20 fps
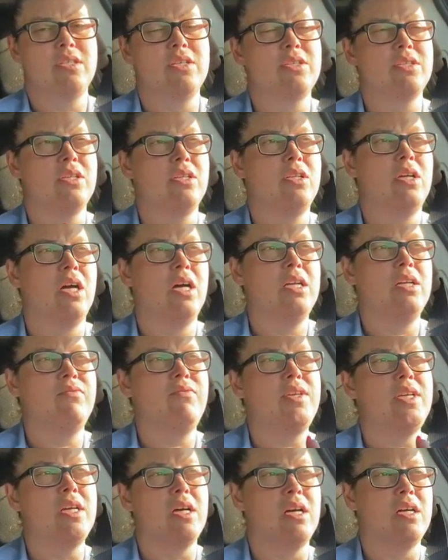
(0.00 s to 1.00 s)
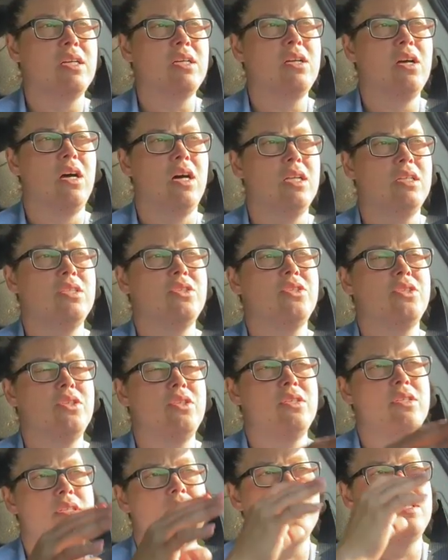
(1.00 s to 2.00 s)
there's a lot of young college
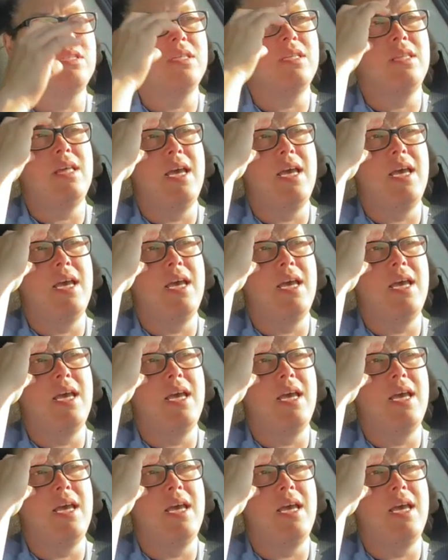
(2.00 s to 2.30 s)
students